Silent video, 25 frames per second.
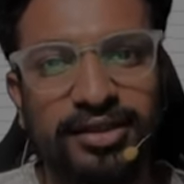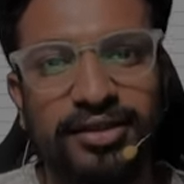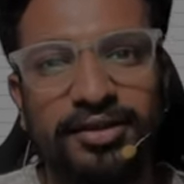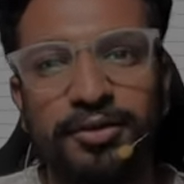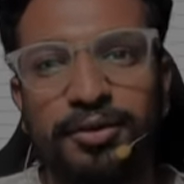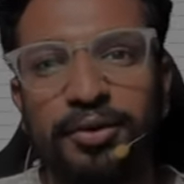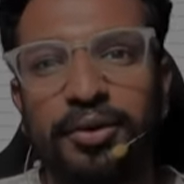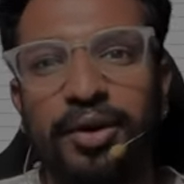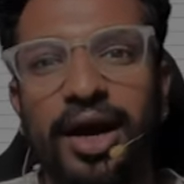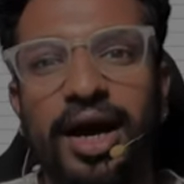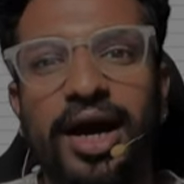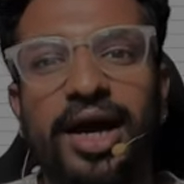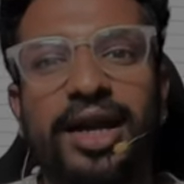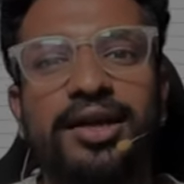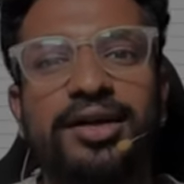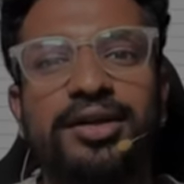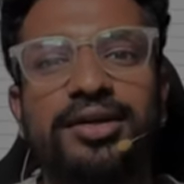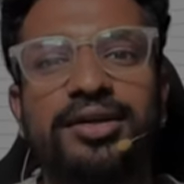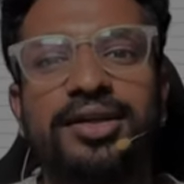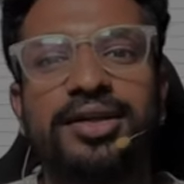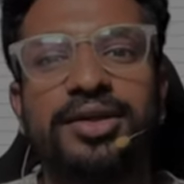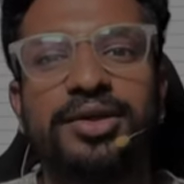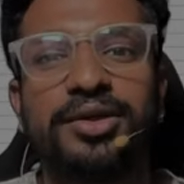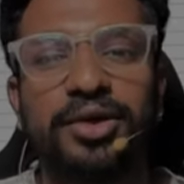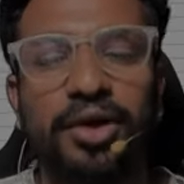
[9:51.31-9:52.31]
who are
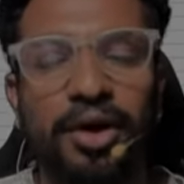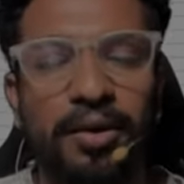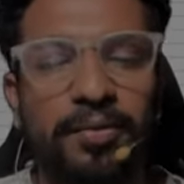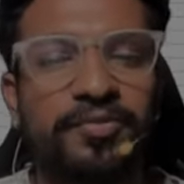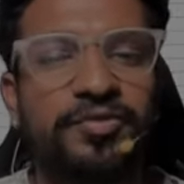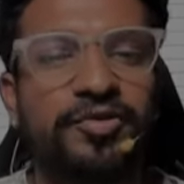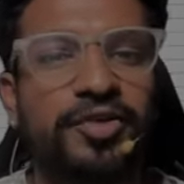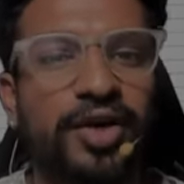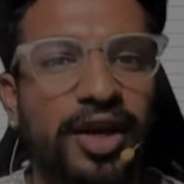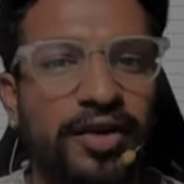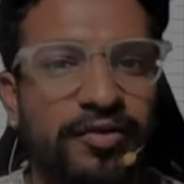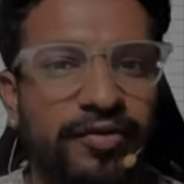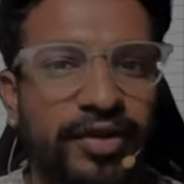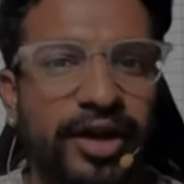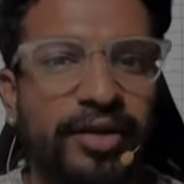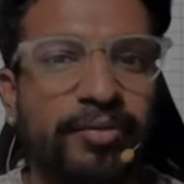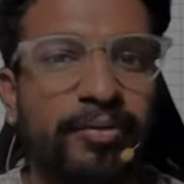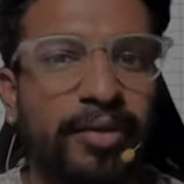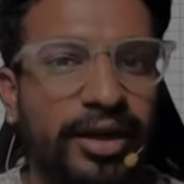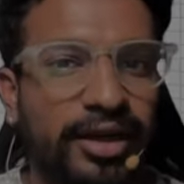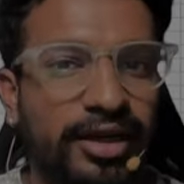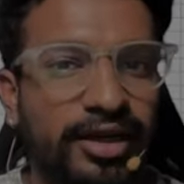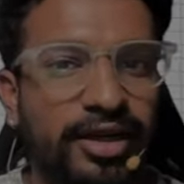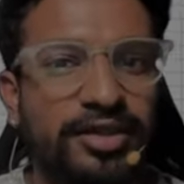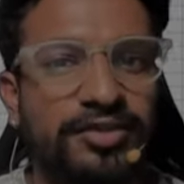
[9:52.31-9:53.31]
the top qualified
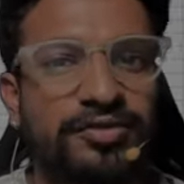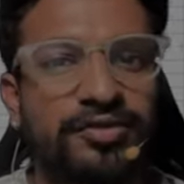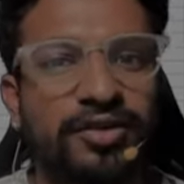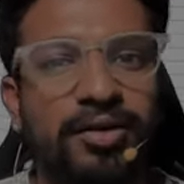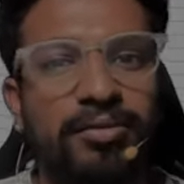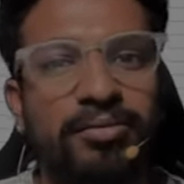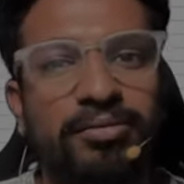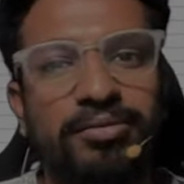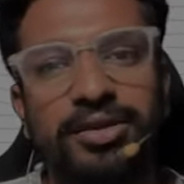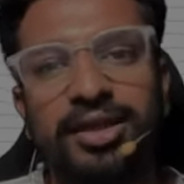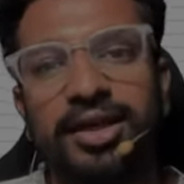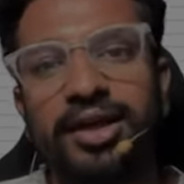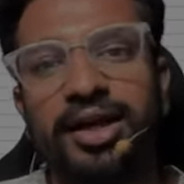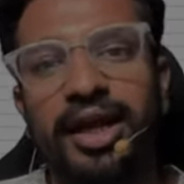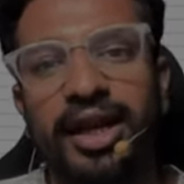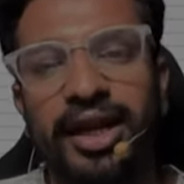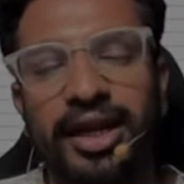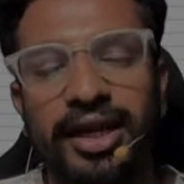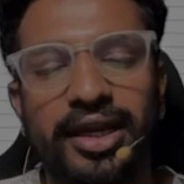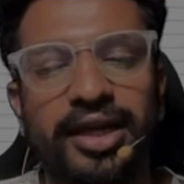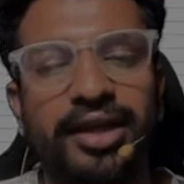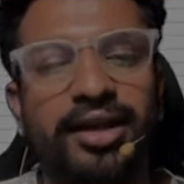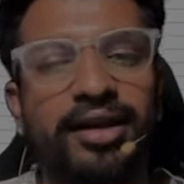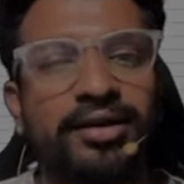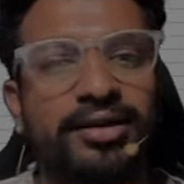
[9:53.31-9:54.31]
mentors from the
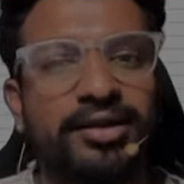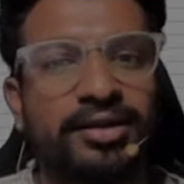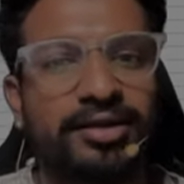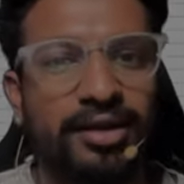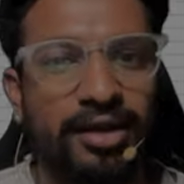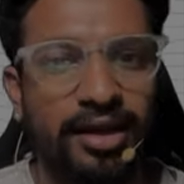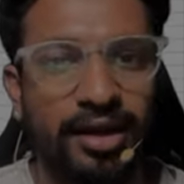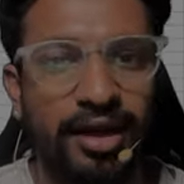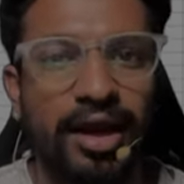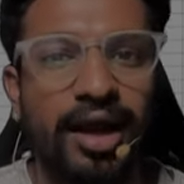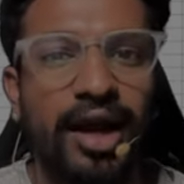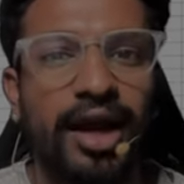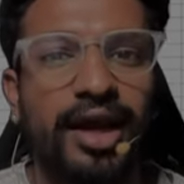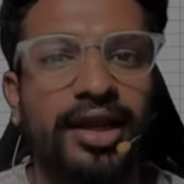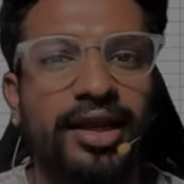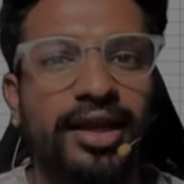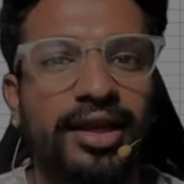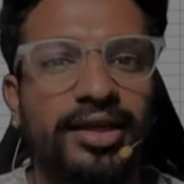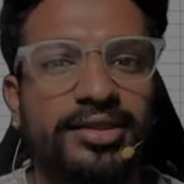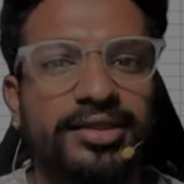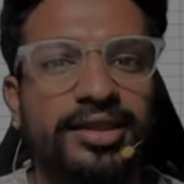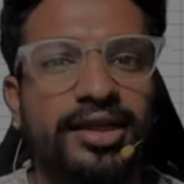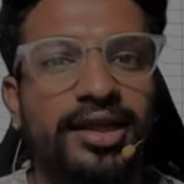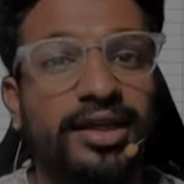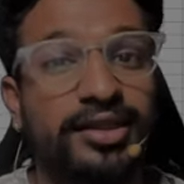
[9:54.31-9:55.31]
Indian
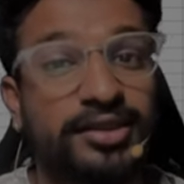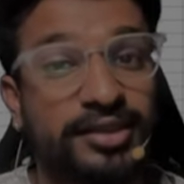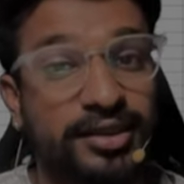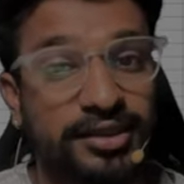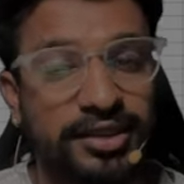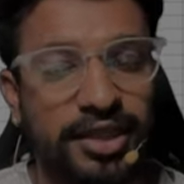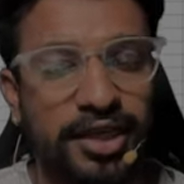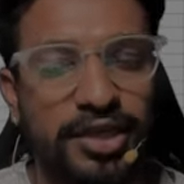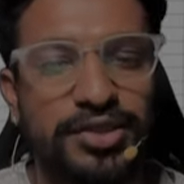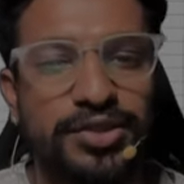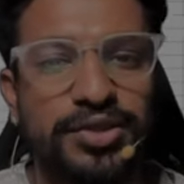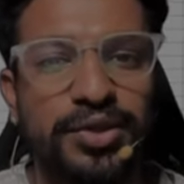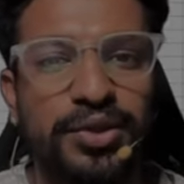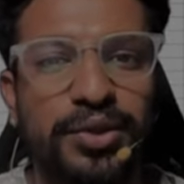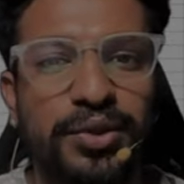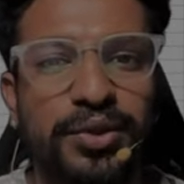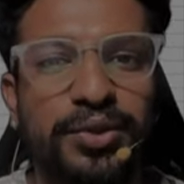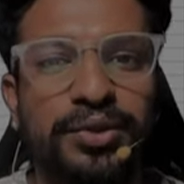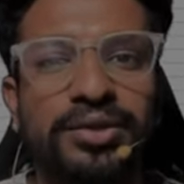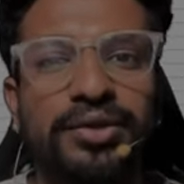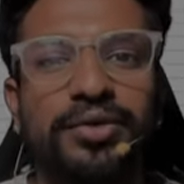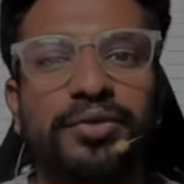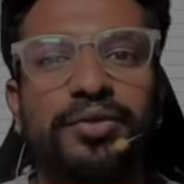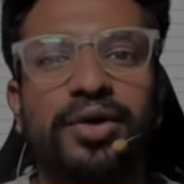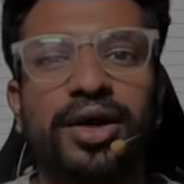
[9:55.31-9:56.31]
Agriculture Research
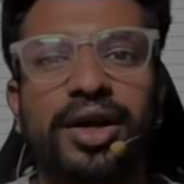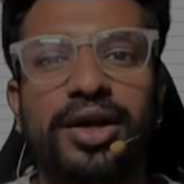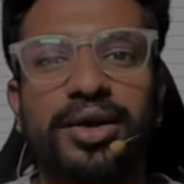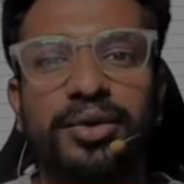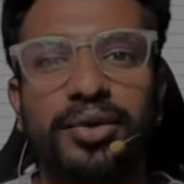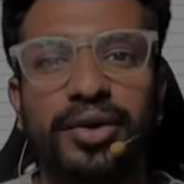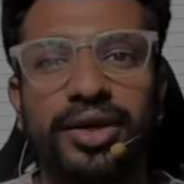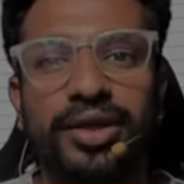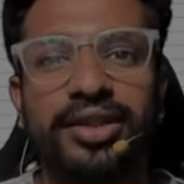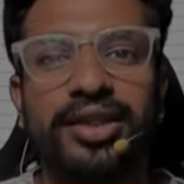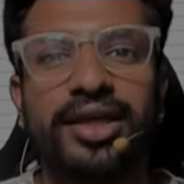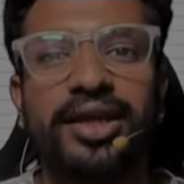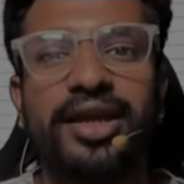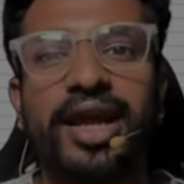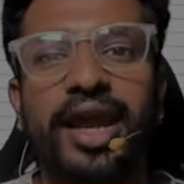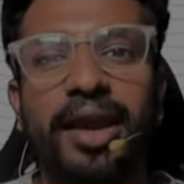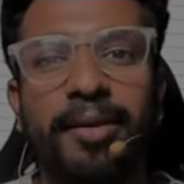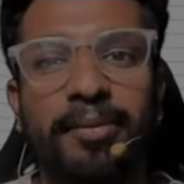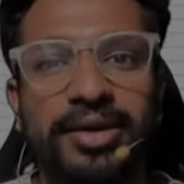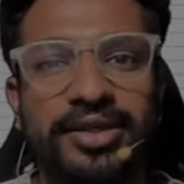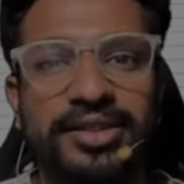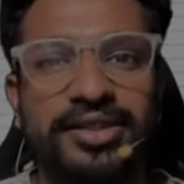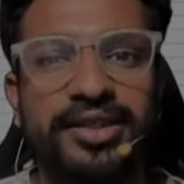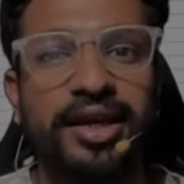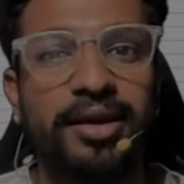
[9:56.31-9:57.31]
Institute, who are doing their
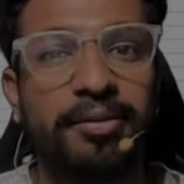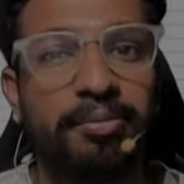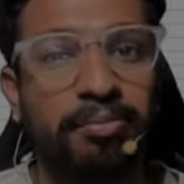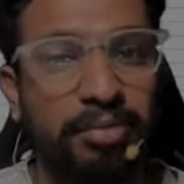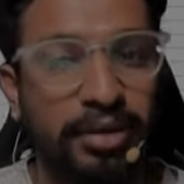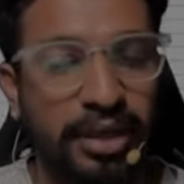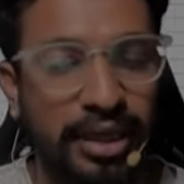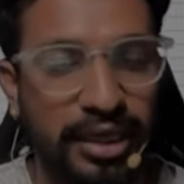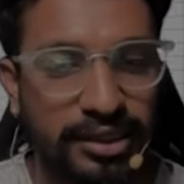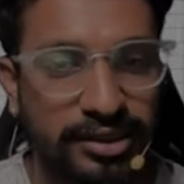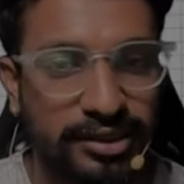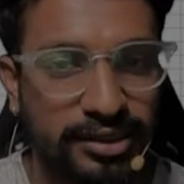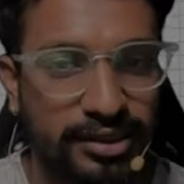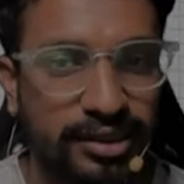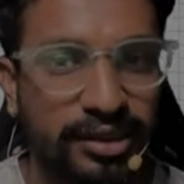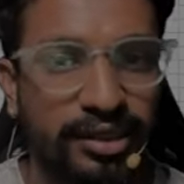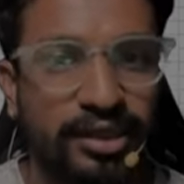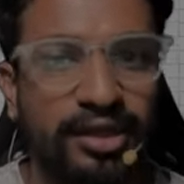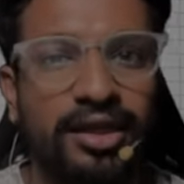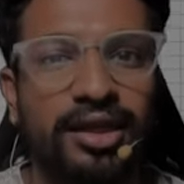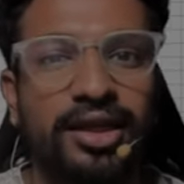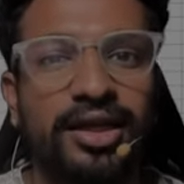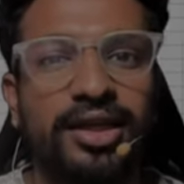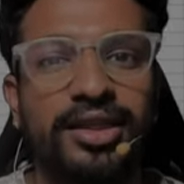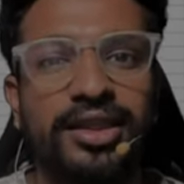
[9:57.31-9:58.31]
MSc and PhD.
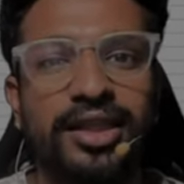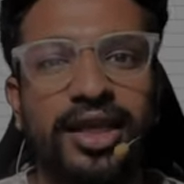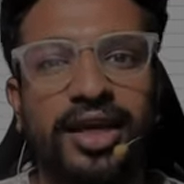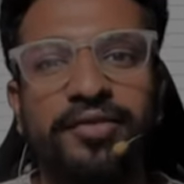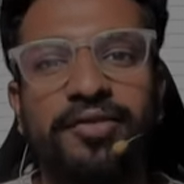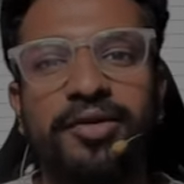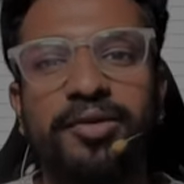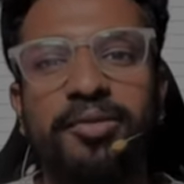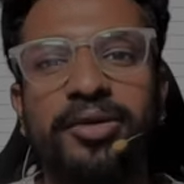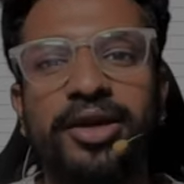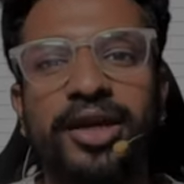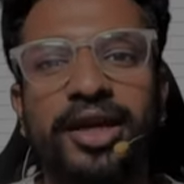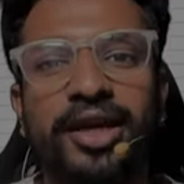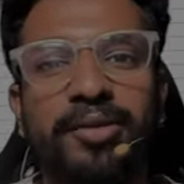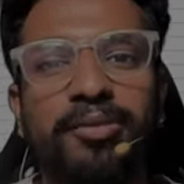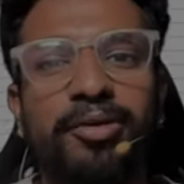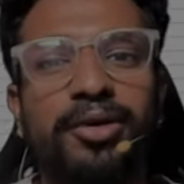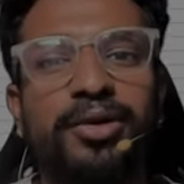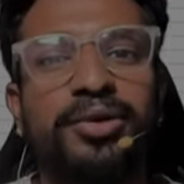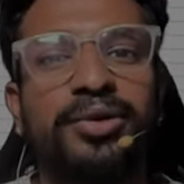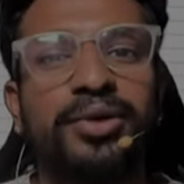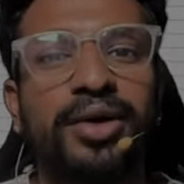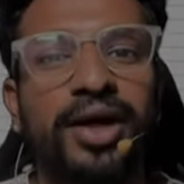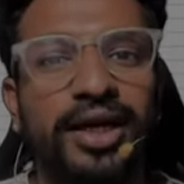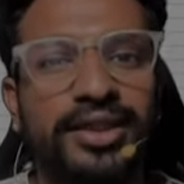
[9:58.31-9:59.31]
They will be able
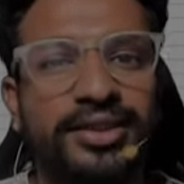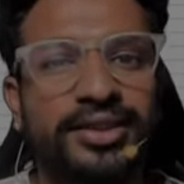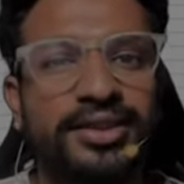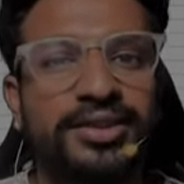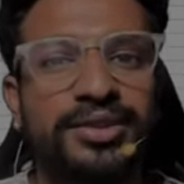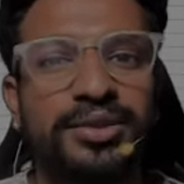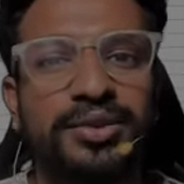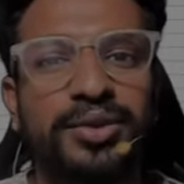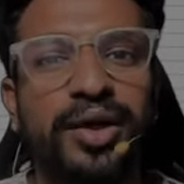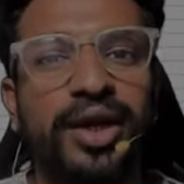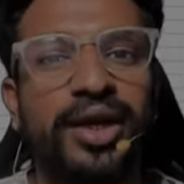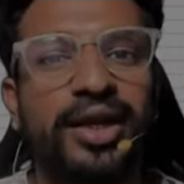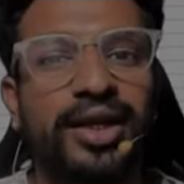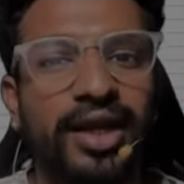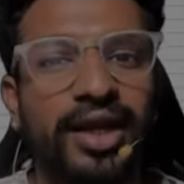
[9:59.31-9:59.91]
to assist you and